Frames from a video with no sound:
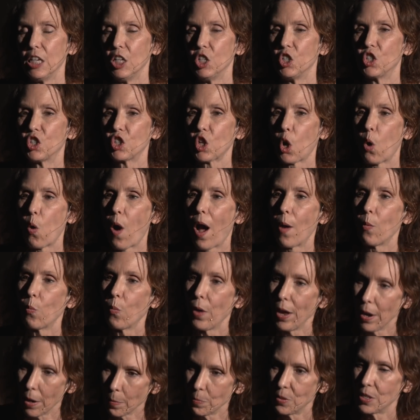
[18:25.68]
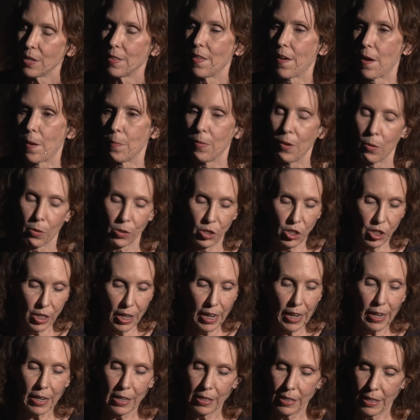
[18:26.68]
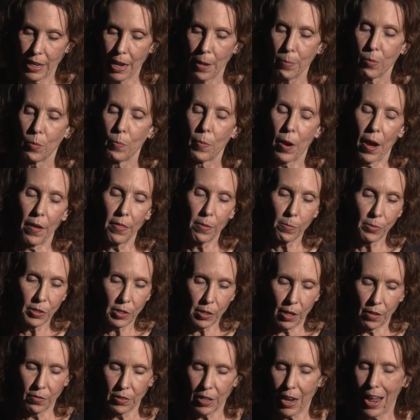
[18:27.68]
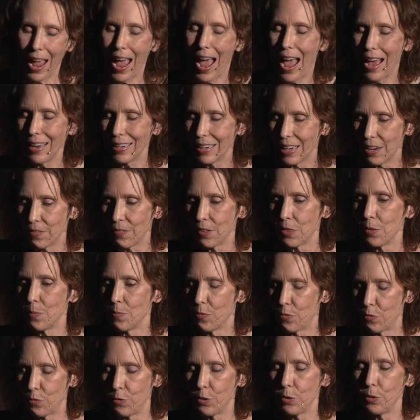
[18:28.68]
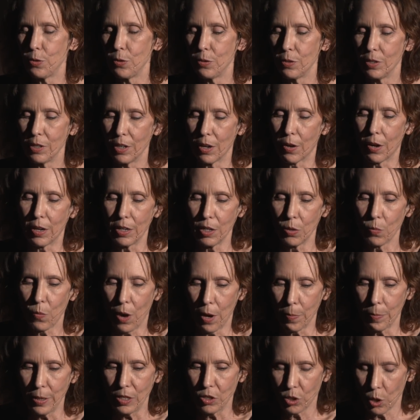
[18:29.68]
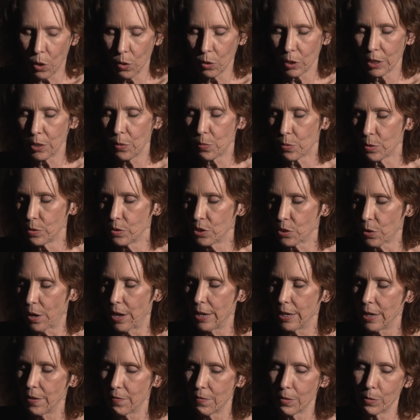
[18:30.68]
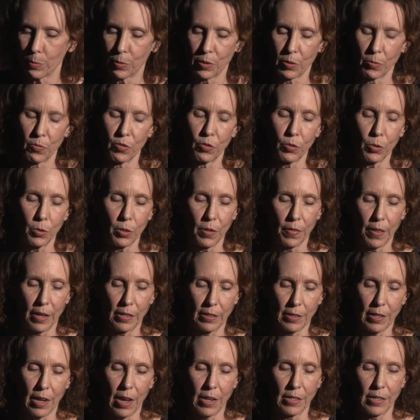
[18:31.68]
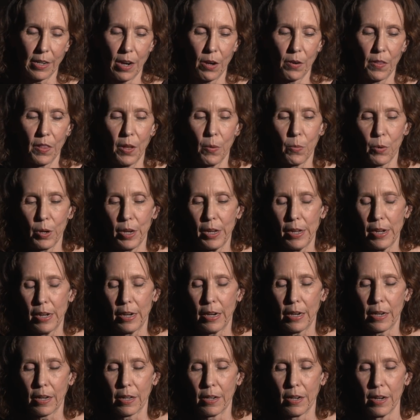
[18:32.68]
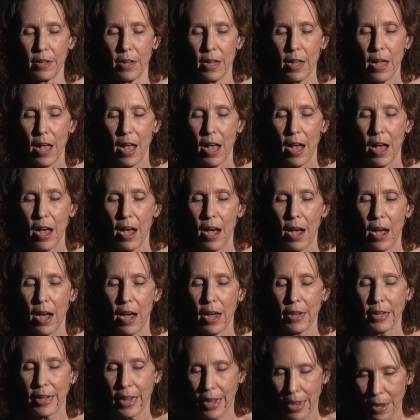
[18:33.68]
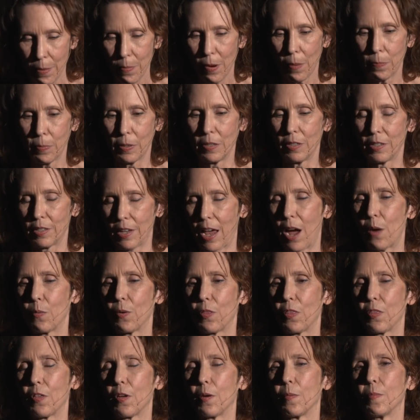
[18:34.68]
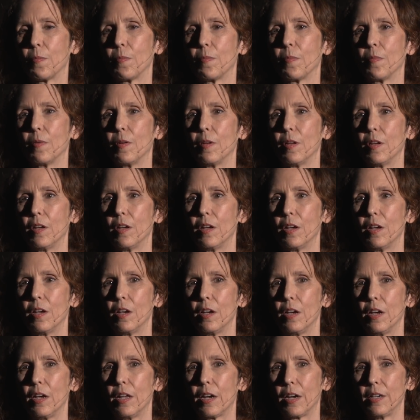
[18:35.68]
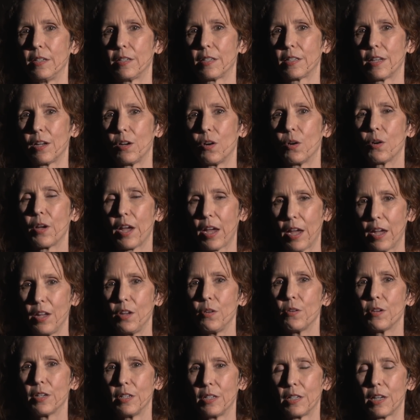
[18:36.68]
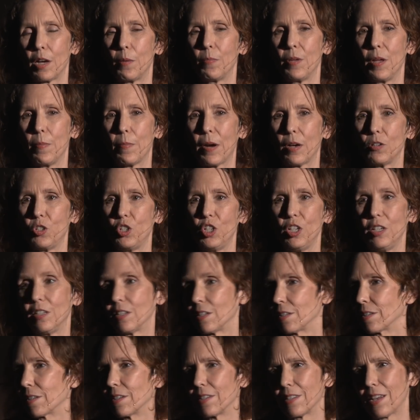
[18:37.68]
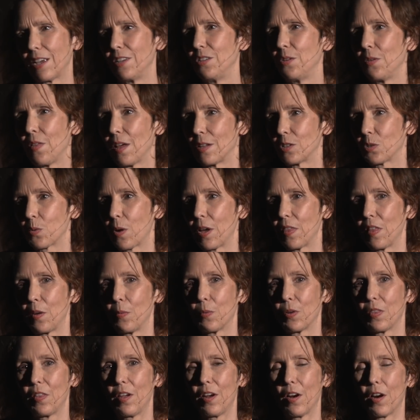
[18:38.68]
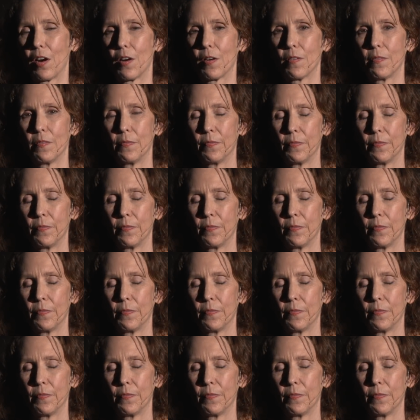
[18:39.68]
So I went up to them. They were sitting at a table by themselves. I had given them food. I didn't want to be totally rude, so I had given them some food, and they sat down, and they were eating. And I came up and sat with them, and I said, okay, you can tell me about Jesus, because I knew that's why they were there.